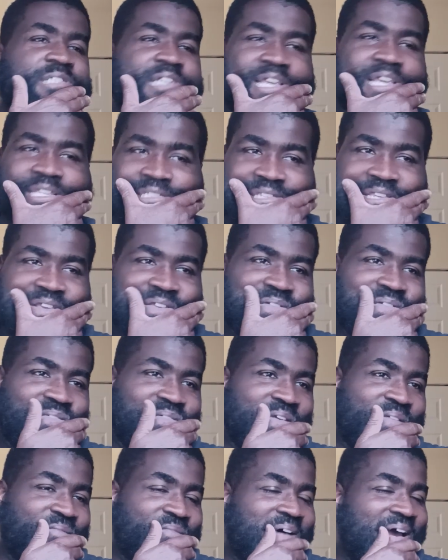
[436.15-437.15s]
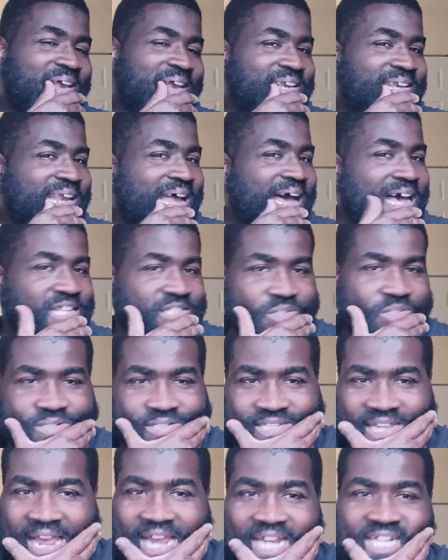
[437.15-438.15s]
Jay-Z invited Nas on
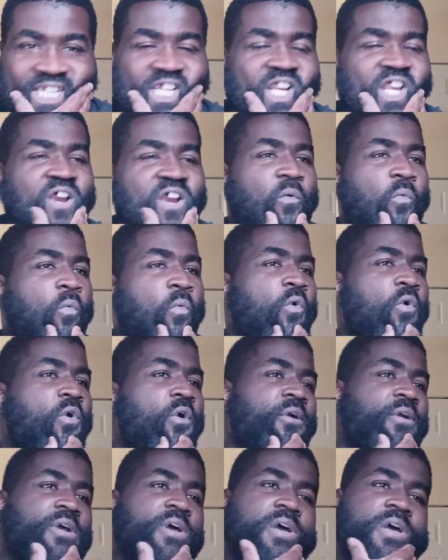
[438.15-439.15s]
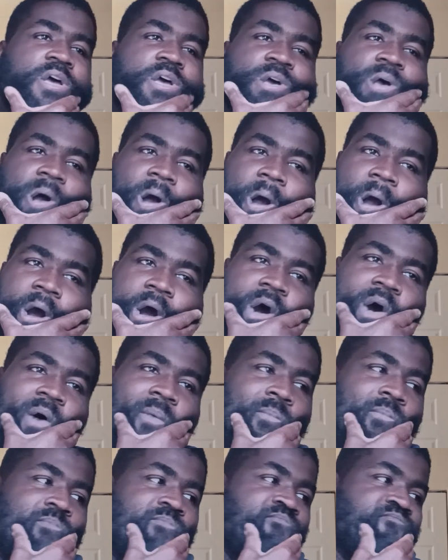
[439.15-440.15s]
his I Declare War little